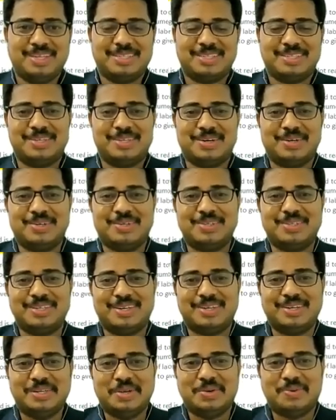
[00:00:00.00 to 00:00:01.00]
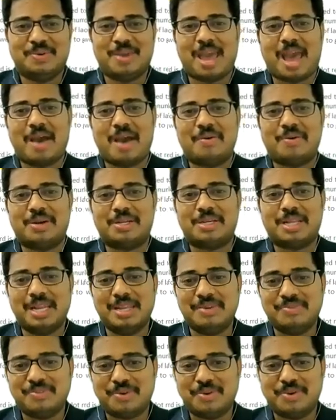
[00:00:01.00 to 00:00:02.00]
So we have a
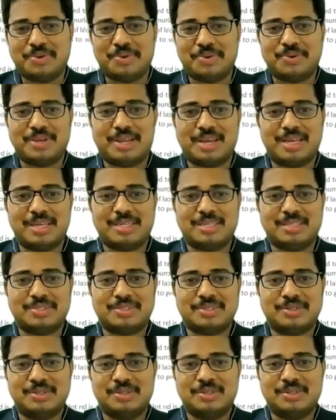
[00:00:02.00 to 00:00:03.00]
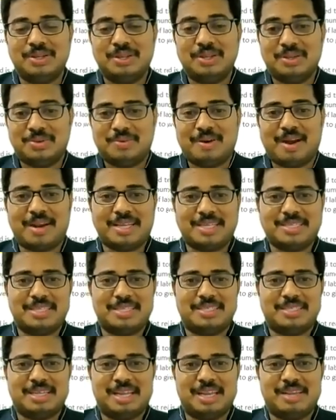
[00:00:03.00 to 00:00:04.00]
telephone router. So what is
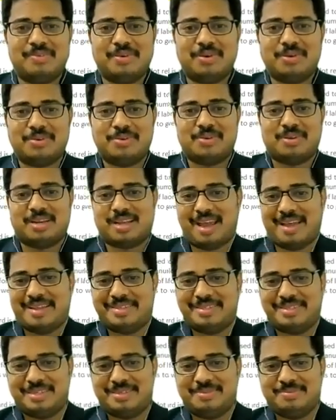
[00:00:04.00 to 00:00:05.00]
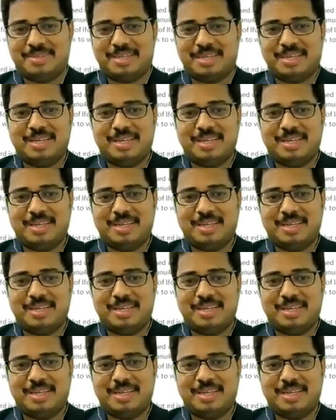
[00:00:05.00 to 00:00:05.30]
this telephone router concept?